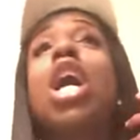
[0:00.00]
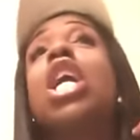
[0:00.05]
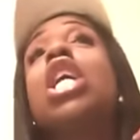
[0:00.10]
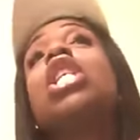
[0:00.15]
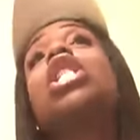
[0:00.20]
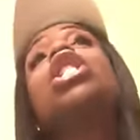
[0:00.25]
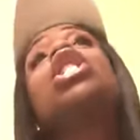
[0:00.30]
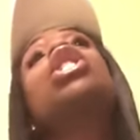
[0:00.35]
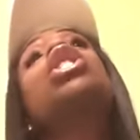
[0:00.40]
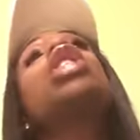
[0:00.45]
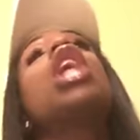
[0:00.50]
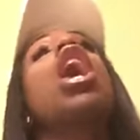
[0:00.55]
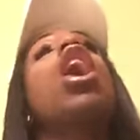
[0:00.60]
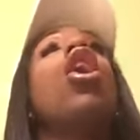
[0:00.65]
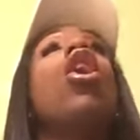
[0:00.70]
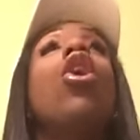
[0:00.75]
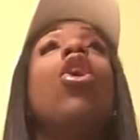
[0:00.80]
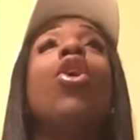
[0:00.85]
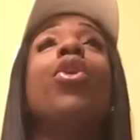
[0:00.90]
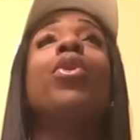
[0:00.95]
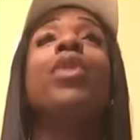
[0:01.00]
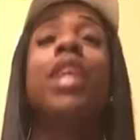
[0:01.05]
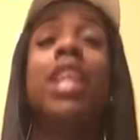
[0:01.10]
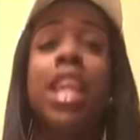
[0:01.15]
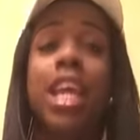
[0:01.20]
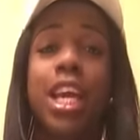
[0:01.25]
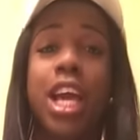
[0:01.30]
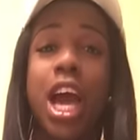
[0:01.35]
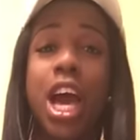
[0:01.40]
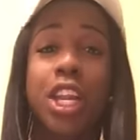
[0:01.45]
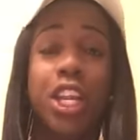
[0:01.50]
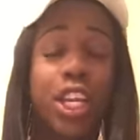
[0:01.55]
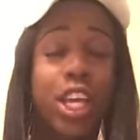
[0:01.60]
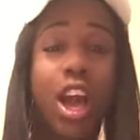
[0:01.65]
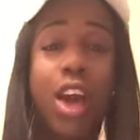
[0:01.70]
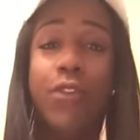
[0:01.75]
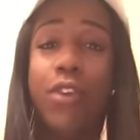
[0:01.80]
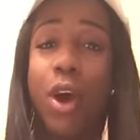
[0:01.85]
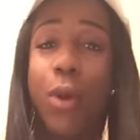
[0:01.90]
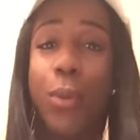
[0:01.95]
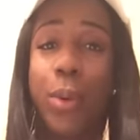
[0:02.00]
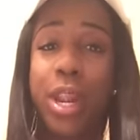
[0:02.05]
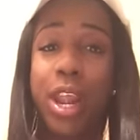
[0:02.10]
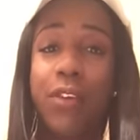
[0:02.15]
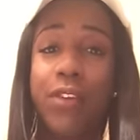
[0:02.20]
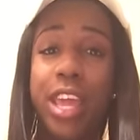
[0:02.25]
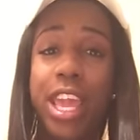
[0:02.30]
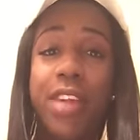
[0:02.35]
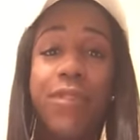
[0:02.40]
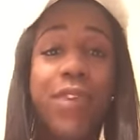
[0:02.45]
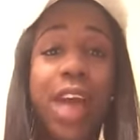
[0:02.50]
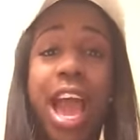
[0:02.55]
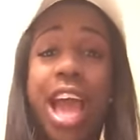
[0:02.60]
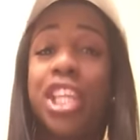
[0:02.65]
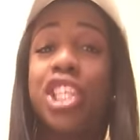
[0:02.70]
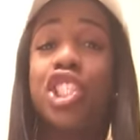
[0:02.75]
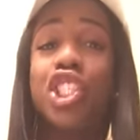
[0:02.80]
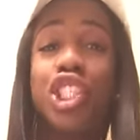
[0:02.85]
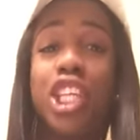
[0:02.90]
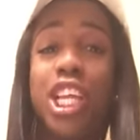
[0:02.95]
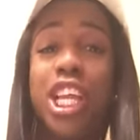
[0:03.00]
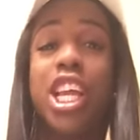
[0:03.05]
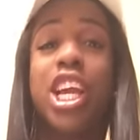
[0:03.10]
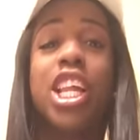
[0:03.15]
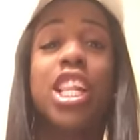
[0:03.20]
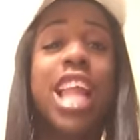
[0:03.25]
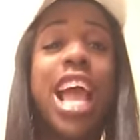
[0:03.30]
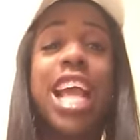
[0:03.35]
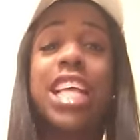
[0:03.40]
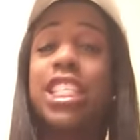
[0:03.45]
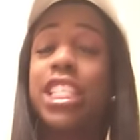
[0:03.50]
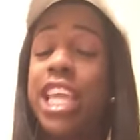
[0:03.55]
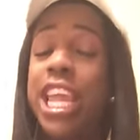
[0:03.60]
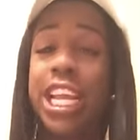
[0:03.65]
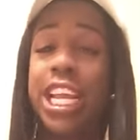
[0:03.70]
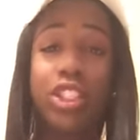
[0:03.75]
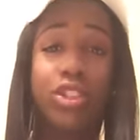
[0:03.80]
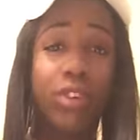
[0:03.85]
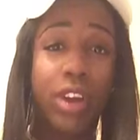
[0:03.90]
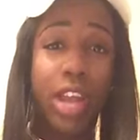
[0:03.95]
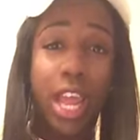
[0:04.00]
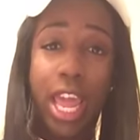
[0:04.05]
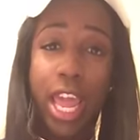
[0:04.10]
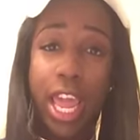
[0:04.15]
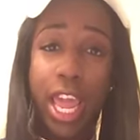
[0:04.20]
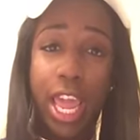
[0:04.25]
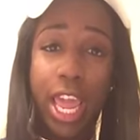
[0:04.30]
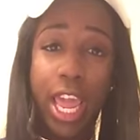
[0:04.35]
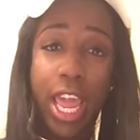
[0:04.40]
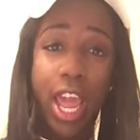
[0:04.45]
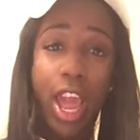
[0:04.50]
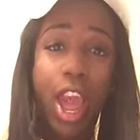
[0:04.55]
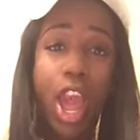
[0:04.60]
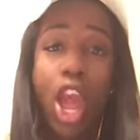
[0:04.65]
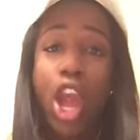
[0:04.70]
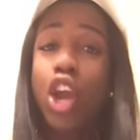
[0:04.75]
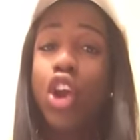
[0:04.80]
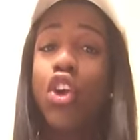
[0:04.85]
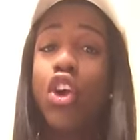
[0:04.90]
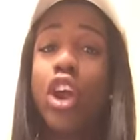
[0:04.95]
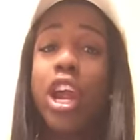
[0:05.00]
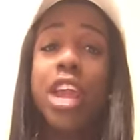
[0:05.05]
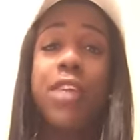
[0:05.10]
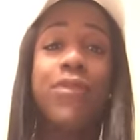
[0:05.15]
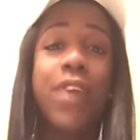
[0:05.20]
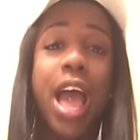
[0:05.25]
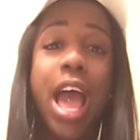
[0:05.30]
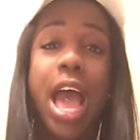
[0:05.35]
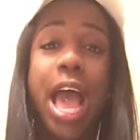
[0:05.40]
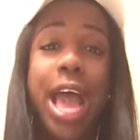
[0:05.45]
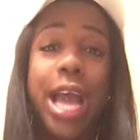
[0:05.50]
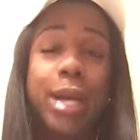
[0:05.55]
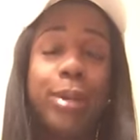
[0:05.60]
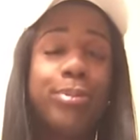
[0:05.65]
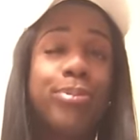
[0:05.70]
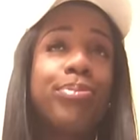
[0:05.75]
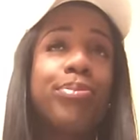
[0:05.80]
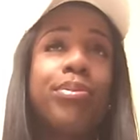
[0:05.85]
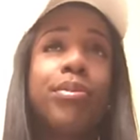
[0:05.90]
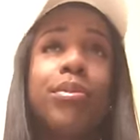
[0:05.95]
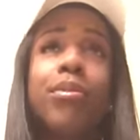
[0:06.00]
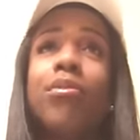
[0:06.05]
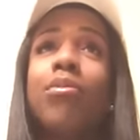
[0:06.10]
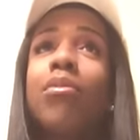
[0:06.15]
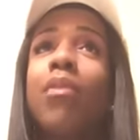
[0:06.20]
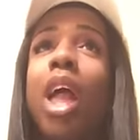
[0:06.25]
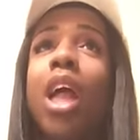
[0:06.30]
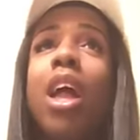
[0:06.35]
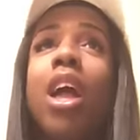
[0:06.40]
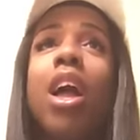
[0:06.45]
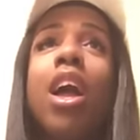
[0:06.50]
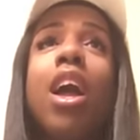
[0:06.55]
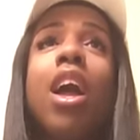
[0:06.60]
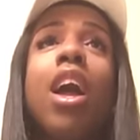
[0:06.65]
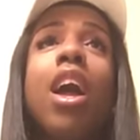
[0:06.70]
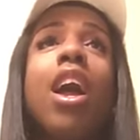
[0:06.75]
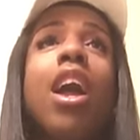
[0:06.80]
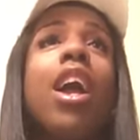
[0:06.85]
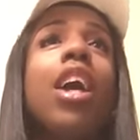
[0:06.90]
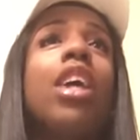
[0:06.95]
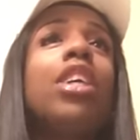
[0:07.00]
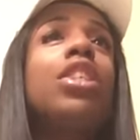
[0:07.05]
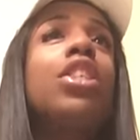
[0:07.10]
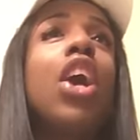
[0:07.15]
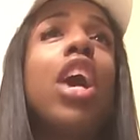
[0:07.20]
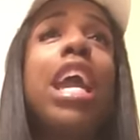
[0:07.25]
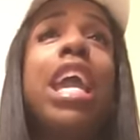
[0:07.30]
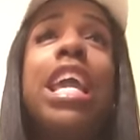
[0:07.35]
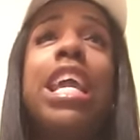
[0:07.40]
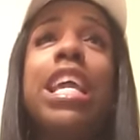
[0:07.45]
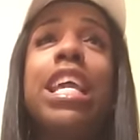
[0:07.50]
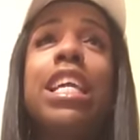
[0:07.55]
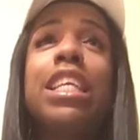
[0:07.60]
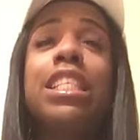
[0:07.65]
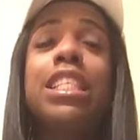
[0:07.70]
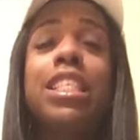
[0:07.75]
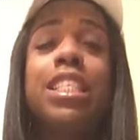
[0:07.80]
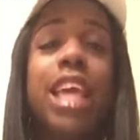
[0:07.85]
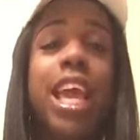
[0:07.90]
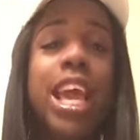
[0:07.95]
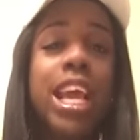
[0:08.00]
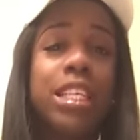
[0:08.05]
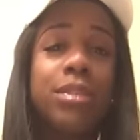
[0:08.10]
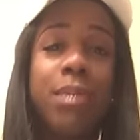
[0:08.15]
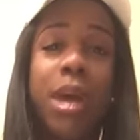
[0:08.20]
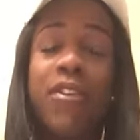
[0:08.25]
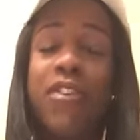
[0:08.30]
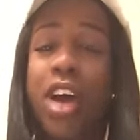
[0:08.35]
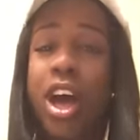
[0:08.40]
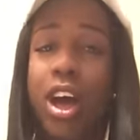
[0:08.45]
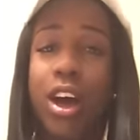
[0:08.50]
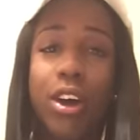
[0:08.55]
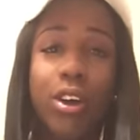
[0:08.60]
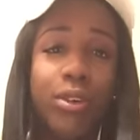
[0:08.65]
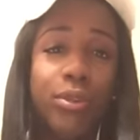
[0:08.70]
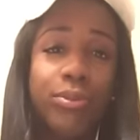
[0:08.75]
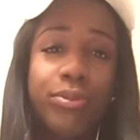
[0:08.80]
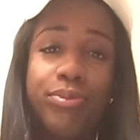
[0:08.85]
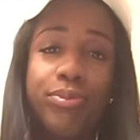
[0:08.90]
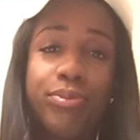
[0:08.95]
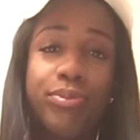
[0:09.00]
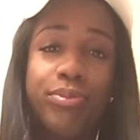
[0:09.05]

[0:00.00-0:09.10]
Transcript: So the nigga undercover or whatever, he fine as shit. A light-skinned dreadhead. Girl, he fine. So he texts my phone.